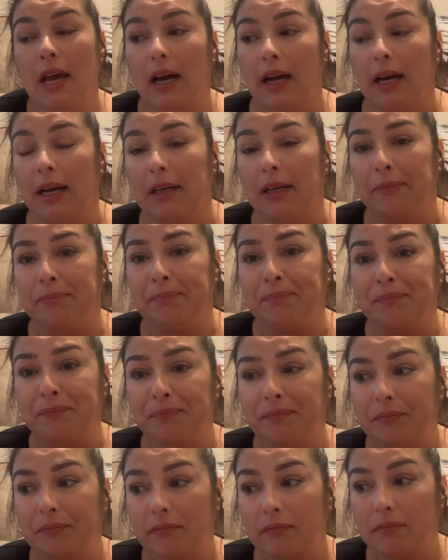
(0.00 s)

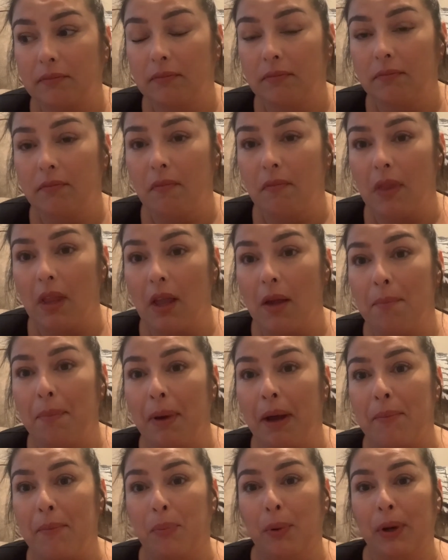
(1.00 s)

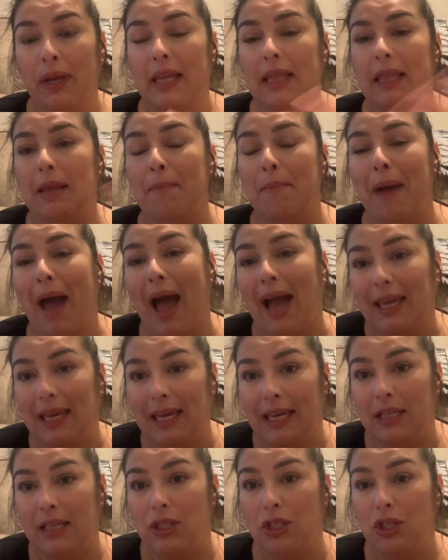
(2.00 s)
But bringing them back
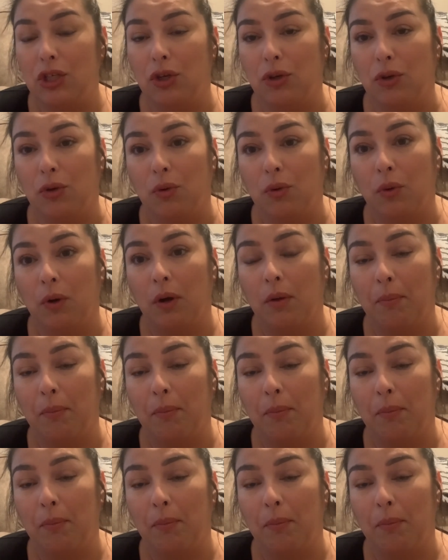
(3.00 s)
into